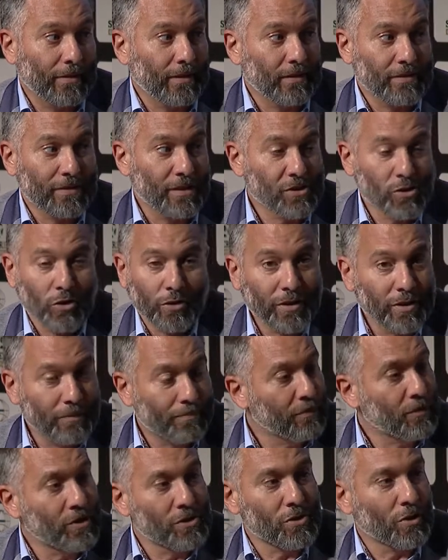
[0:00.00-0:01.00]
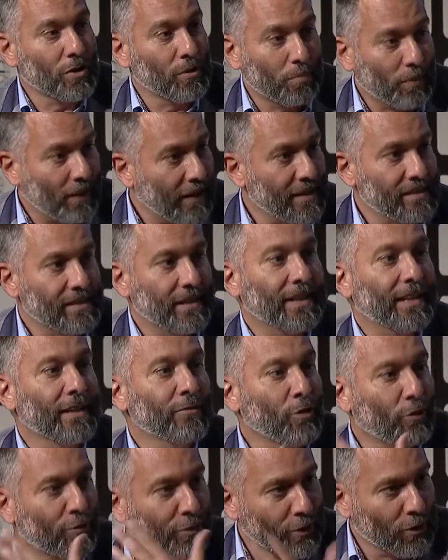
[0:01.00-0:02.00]
There's other, there's other players that get
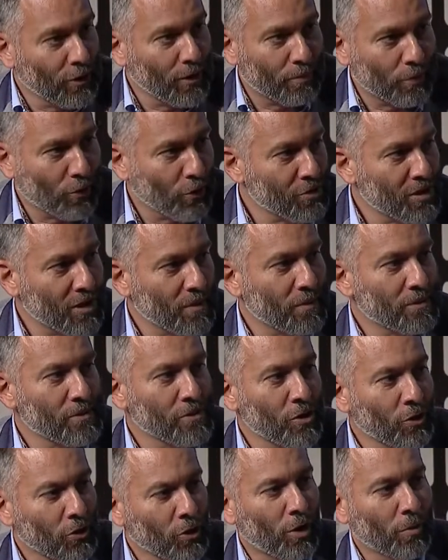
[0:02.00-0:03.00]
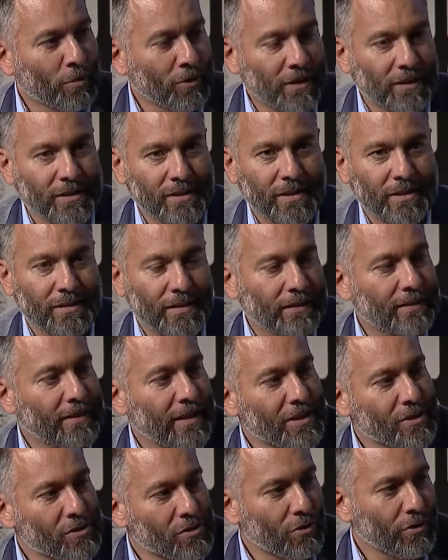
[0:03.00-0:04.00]
involved in other projects, it's not common that, that, that they
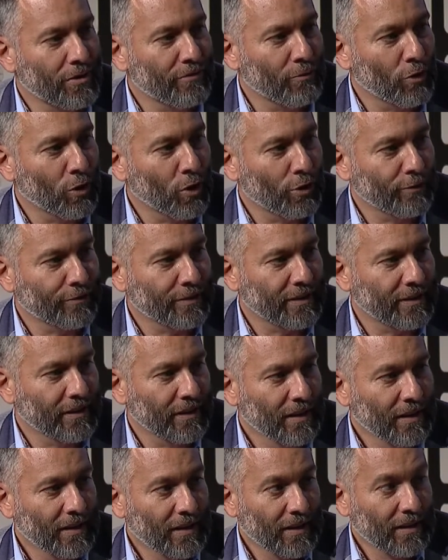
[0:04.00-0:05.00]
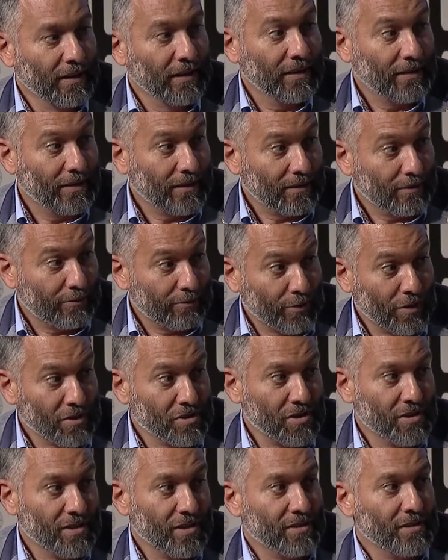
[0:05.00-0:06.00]
so involved. And for
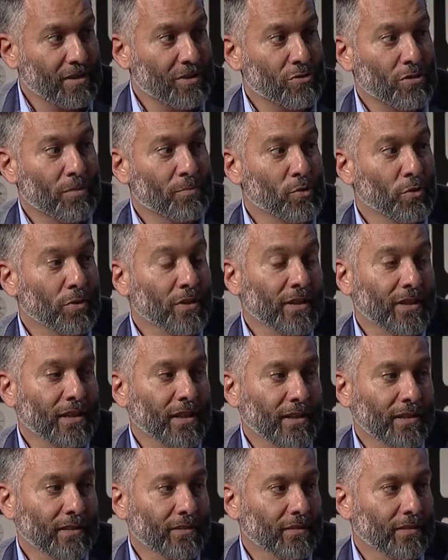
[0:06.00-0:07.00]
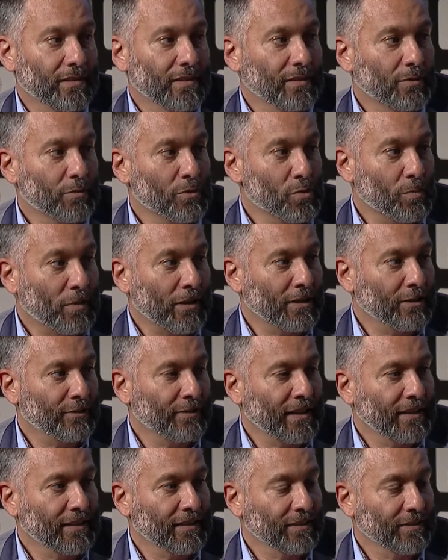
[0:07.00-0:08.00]
instance, the, the trip to India uh, was part of that.